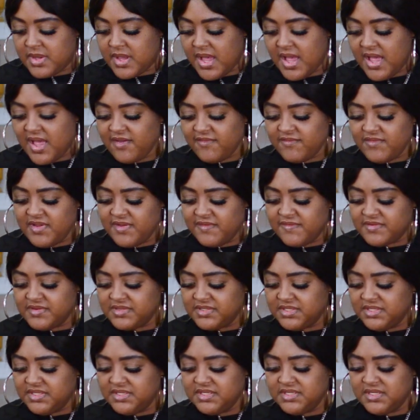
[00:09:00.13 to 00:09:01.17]
I have never
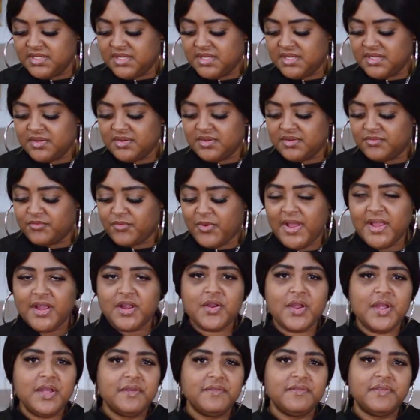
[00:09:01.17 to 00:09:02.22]
seen a white
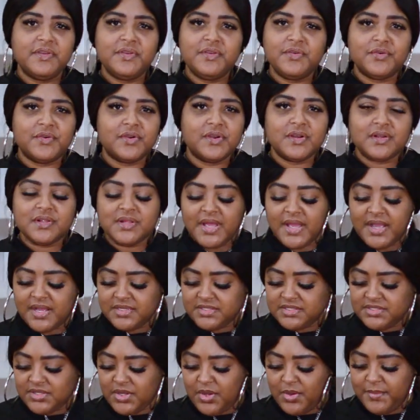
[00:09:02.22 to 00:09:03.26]
gravy or like
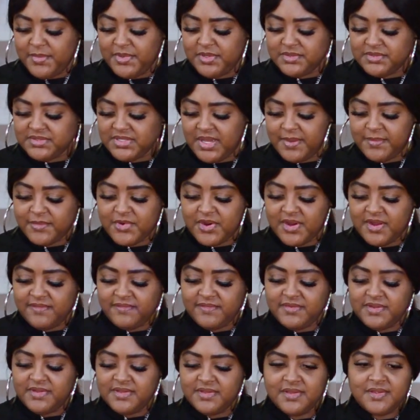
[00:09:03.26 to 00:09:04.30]
a sawmill type
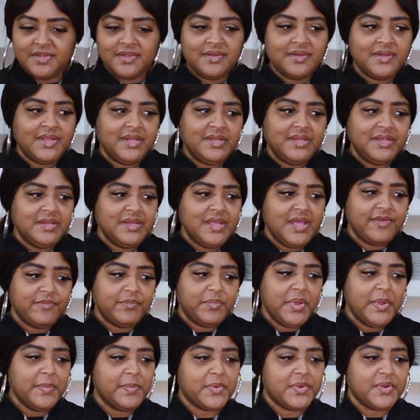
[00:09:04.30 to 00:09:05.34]
gravy that didn't have
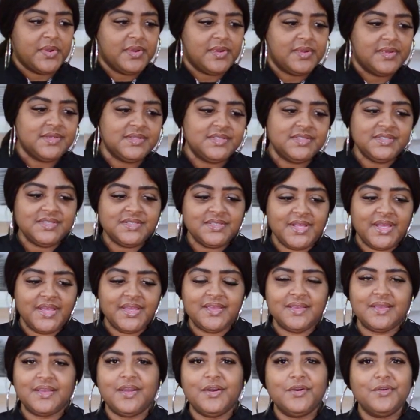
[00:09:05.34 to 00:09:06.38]
pepper. It's just like
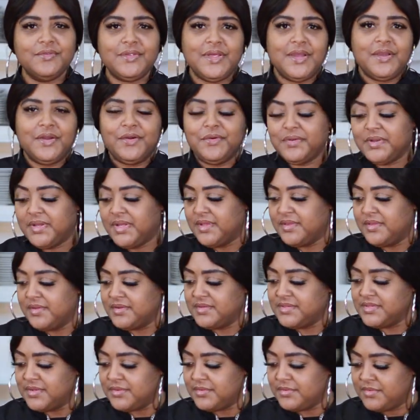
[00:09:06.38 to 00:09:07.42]
they go together.
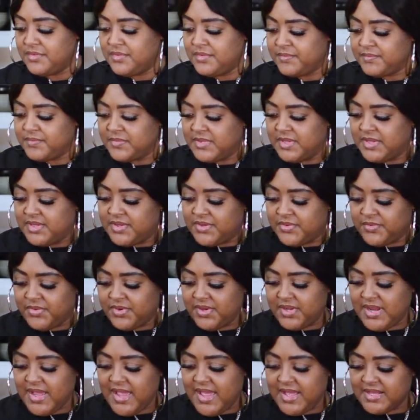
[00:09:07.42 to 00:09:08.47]
So we're
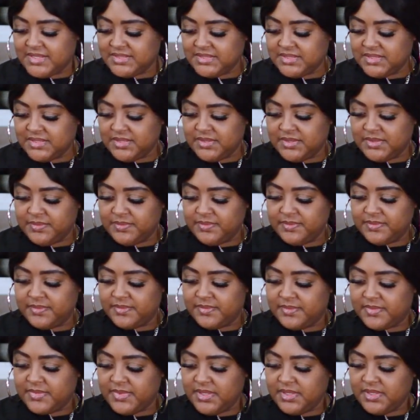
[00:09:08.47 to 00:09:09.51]
going to add some
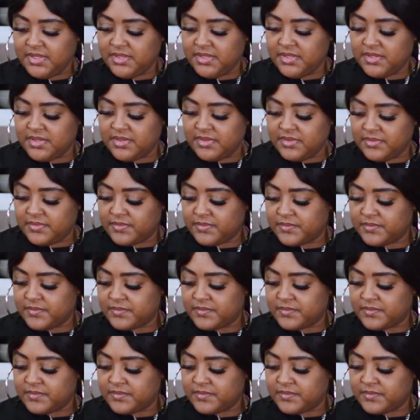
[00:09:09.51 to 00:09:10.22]
in here.